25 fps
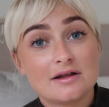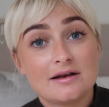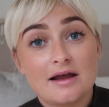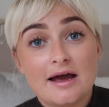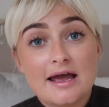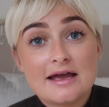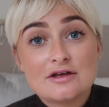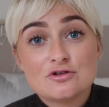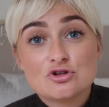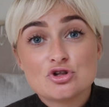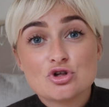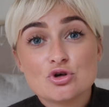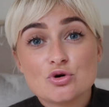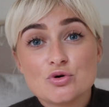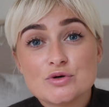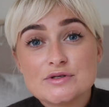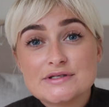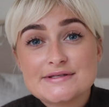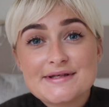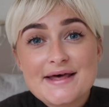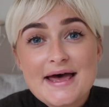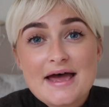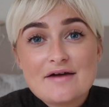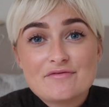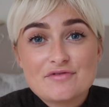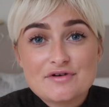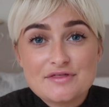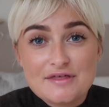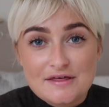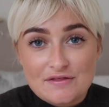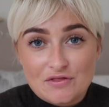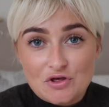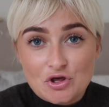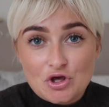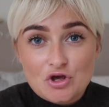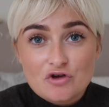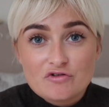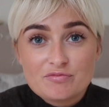like ensures that everything
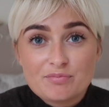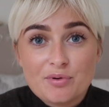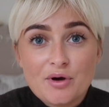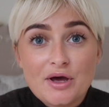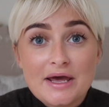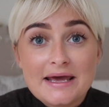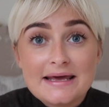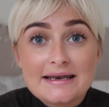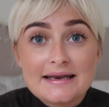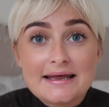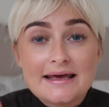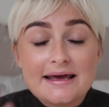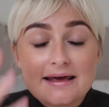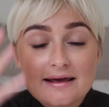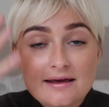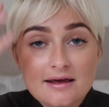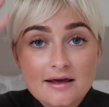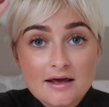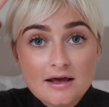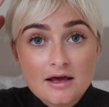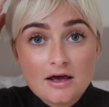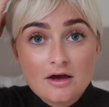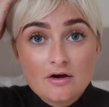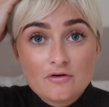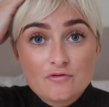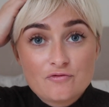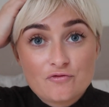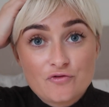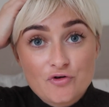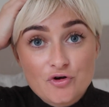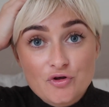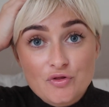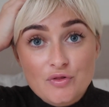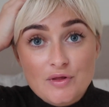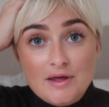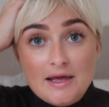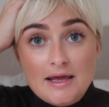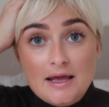that you've put in it
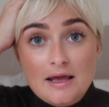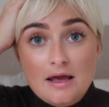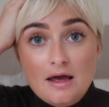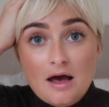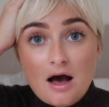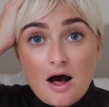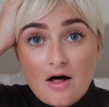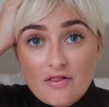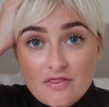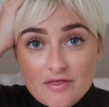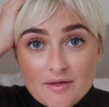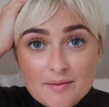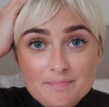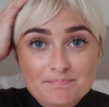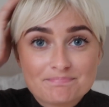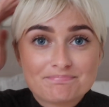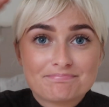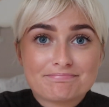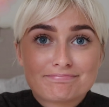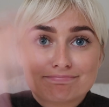through the other